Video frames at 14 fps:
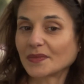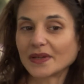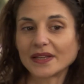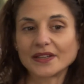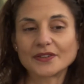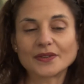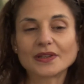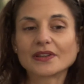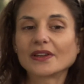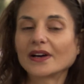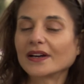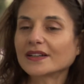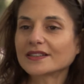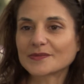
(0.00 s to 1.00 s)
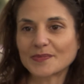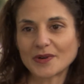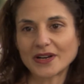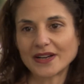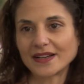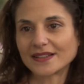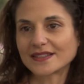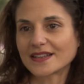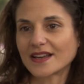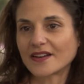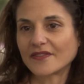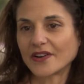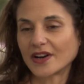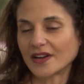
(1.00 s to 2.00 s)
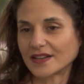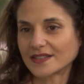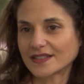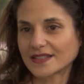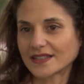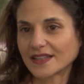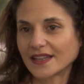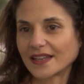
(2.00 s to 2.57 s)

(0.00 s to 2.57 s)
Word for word: you know, a large part of art